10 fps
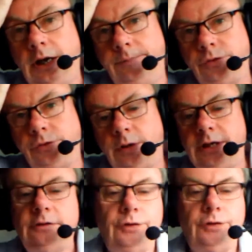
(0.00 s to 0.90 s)
So I
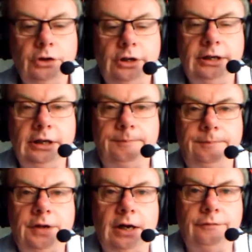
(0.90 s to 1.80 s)
think it's a very good
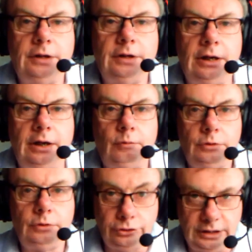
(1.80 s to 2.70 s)
idea to have
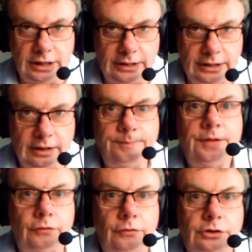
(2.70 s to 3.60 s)
use the ID,
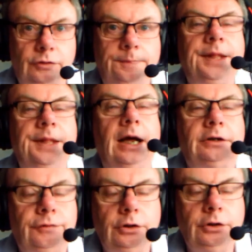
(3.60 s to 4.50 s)
first of all,
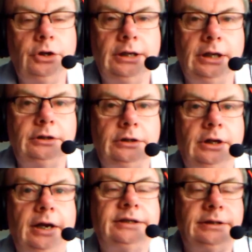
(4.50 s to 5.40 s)
and it's a very good idea
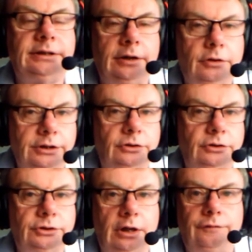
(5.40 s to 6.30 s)
to kind of
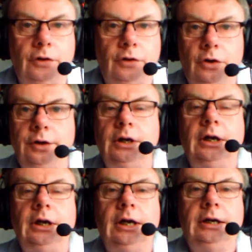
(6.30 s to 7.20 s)
standardize yourself on
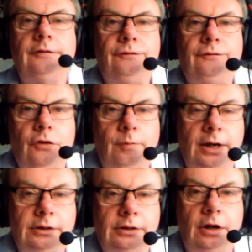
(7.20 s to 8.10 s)
the
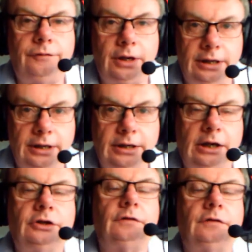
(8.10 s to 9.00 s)
format of an
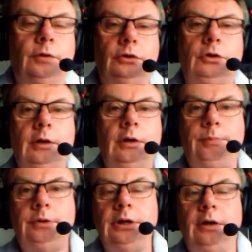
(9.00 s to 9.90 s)
ID, because if we're
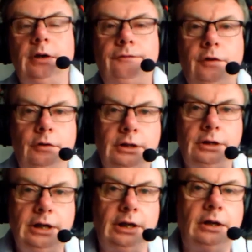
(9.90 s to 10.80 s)
putting in a
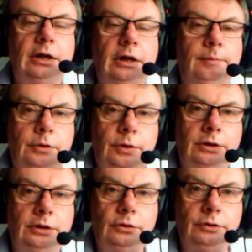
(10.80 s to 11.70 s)
foreign key
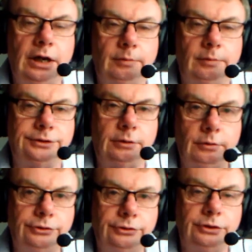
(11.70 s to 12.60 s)
between two tables
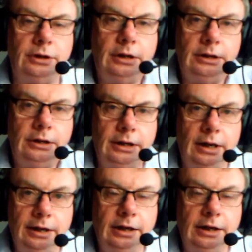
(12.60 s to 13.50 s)
and we're using
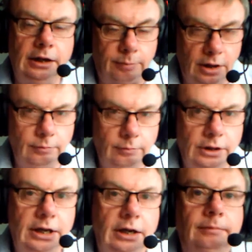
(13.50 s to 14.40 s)
the ID, the
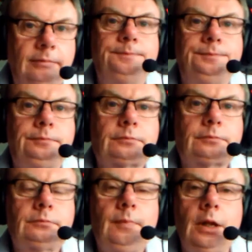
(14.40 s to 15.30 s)
primary key
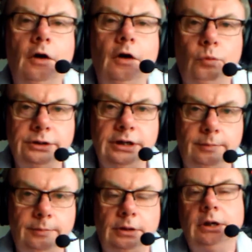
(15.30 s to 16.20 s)
of one
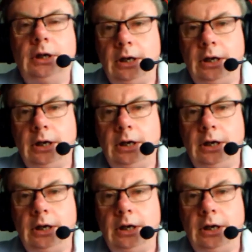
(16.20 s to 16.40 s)
table,